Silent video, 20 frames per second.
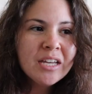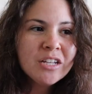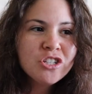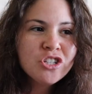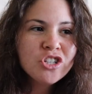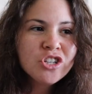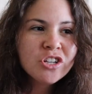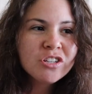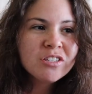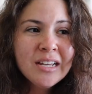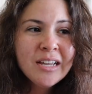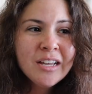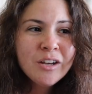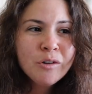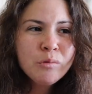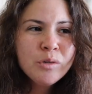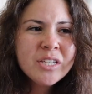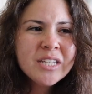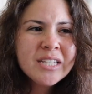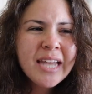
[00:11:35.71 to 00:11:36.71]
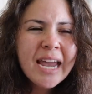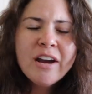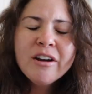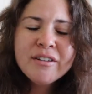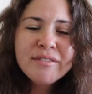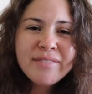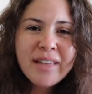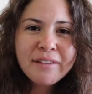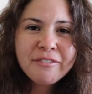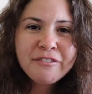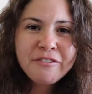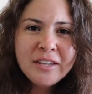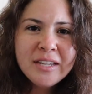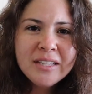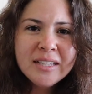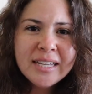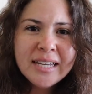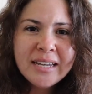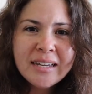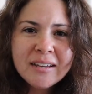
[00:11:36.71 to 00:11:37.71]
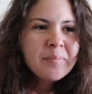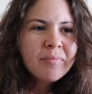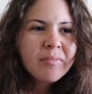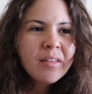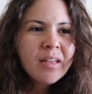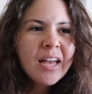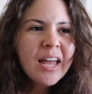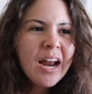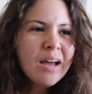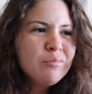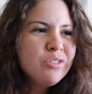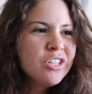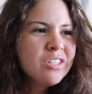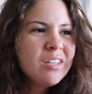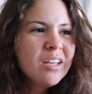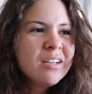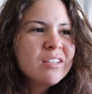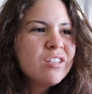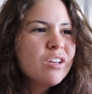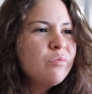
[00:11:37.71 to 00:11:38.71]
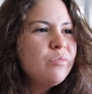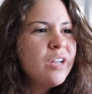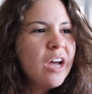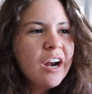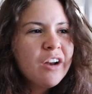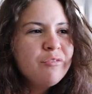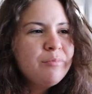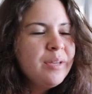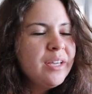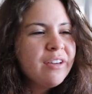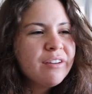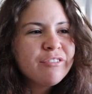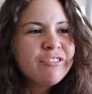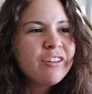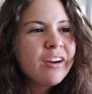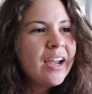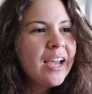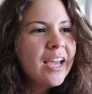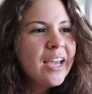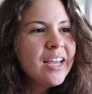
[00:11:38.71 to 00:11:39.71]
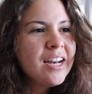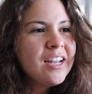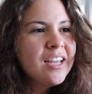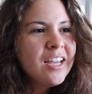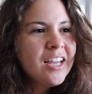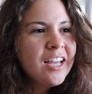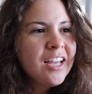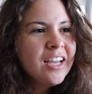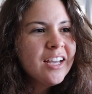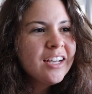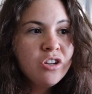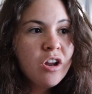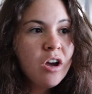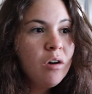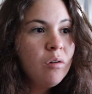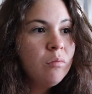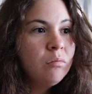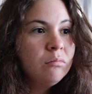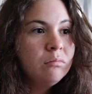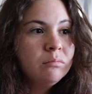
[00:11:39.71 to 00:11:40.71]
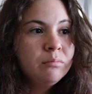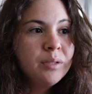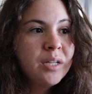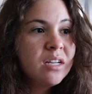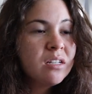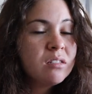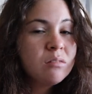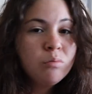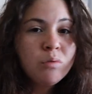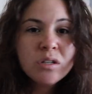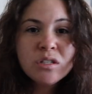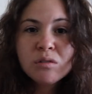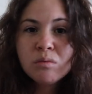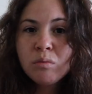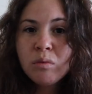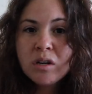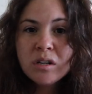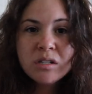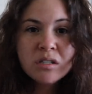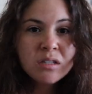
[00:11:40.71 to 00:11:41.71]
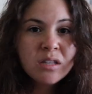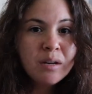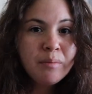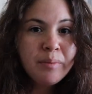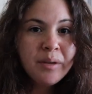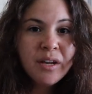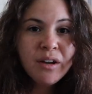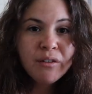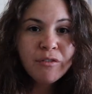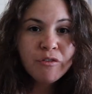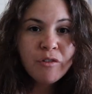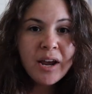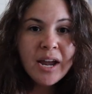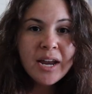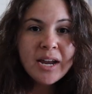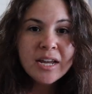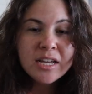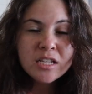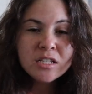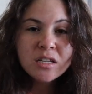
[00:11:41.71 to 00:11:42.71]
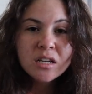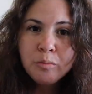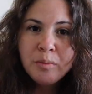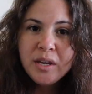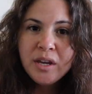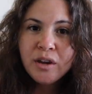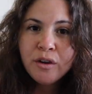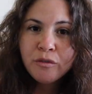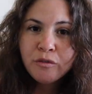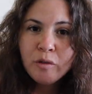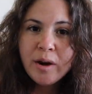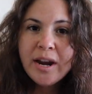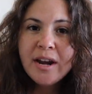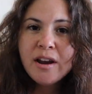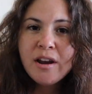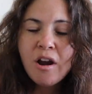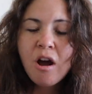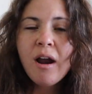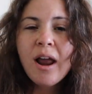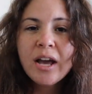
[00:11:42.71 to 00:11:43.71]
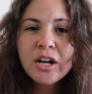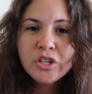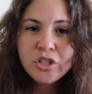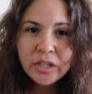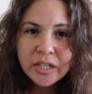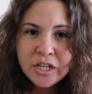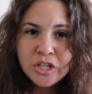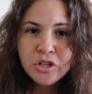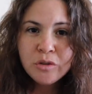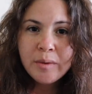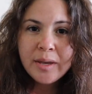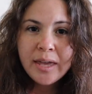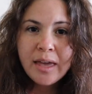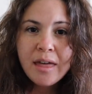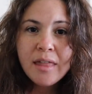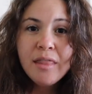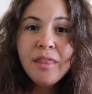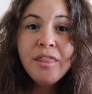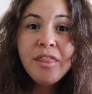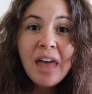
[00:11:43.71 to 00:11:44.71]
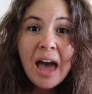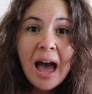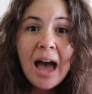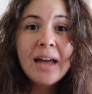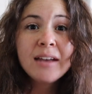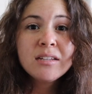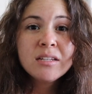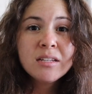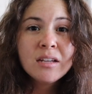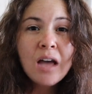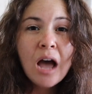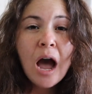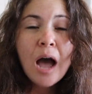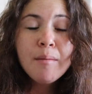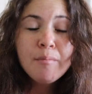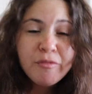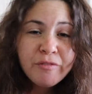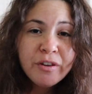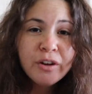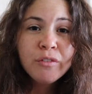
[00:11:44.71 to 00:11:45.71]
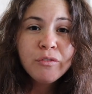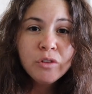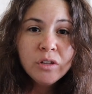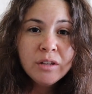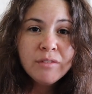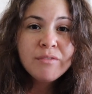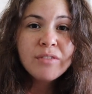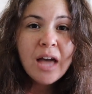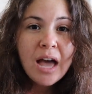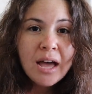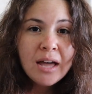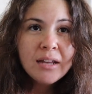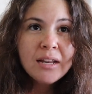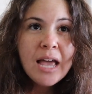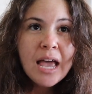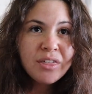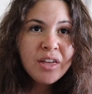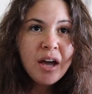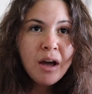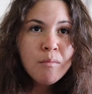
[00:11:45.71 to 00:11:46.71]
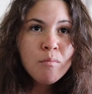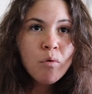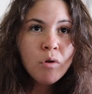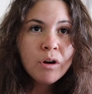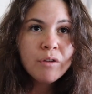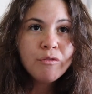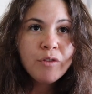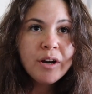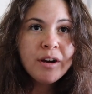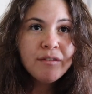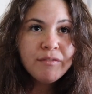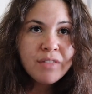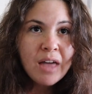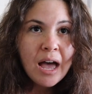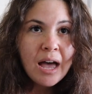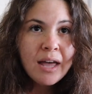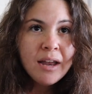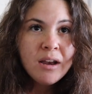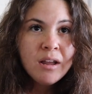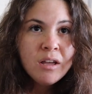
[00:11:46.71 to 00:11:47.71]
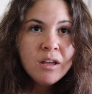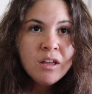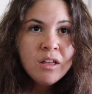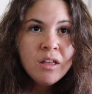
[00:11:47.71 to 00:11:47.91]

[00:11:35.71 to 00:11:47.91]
It's just, was scared of that feeling. And I'm just like so done of being afraid, you know, because what's worse than being afraid is you being afraid and not actually doing it. That, I'm fearful of that. I think I'm more afraid of that.